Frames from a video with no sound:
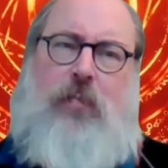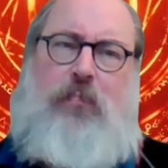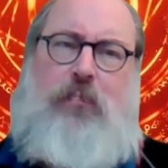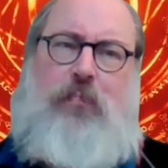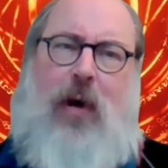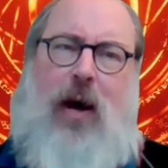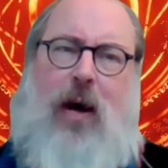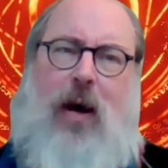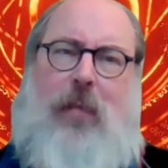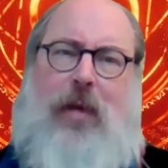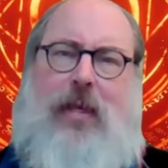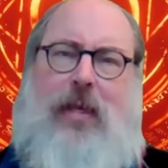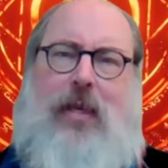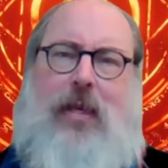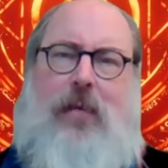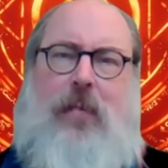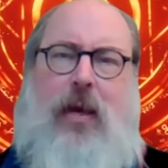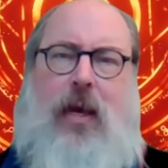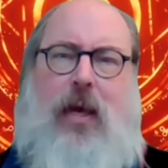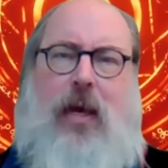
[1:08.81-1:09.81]
bombings,
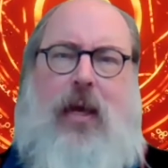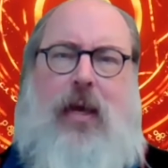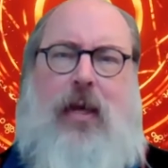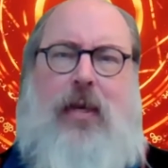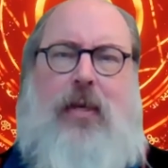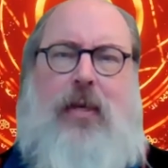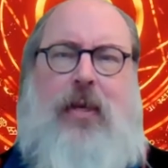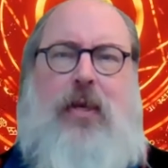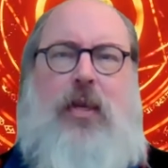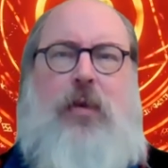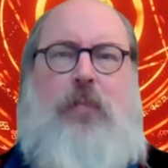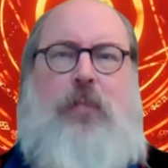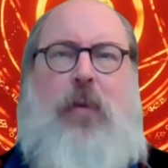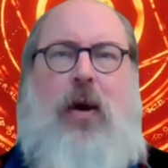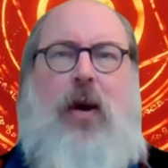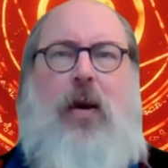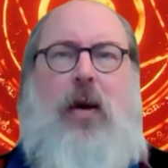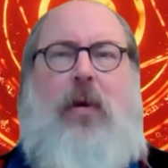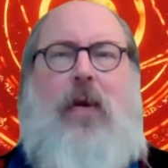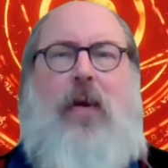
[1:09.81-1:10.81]
and beheadings
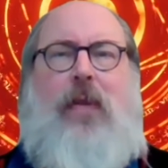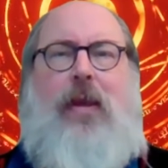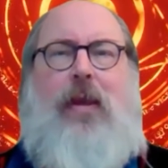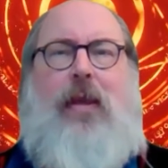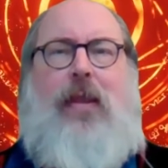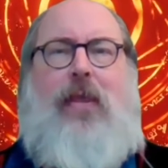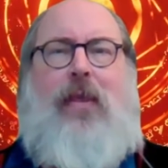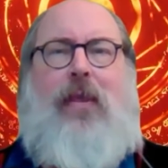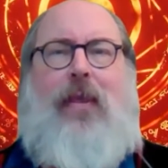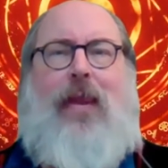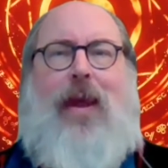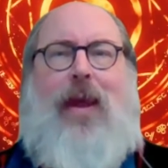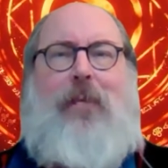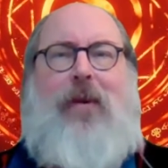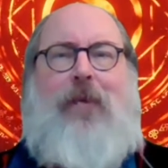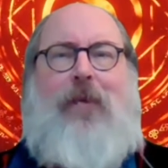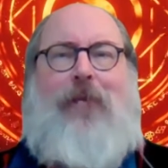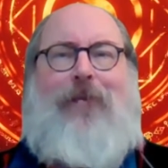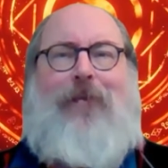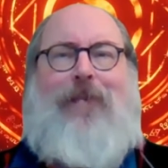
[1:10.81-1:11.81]
inspired by the
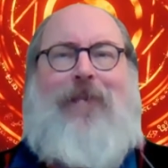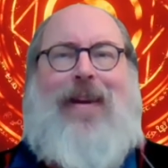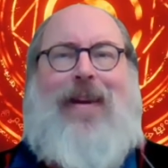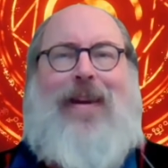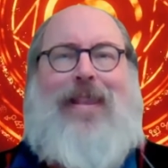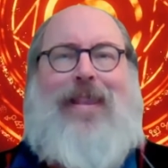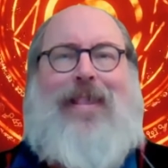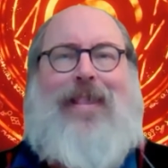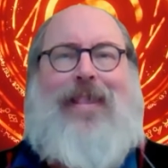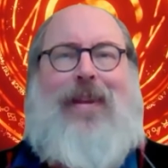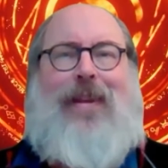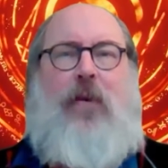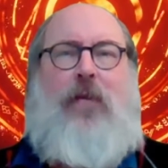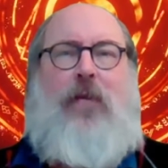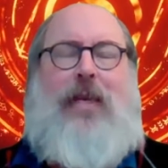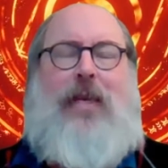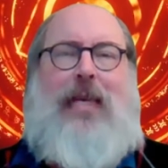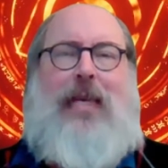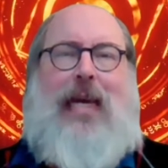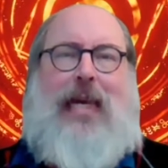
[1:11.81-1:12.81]
Islamic faith over
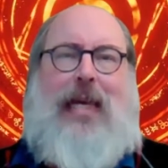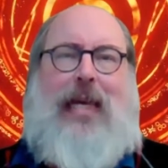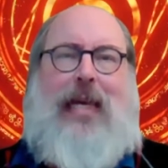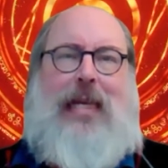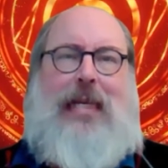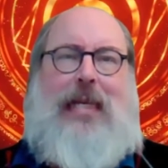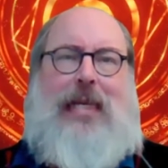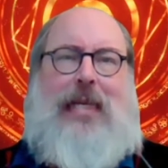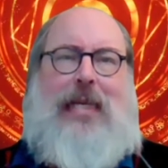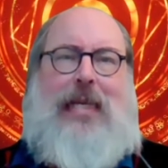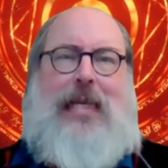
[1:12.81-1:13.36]
decades,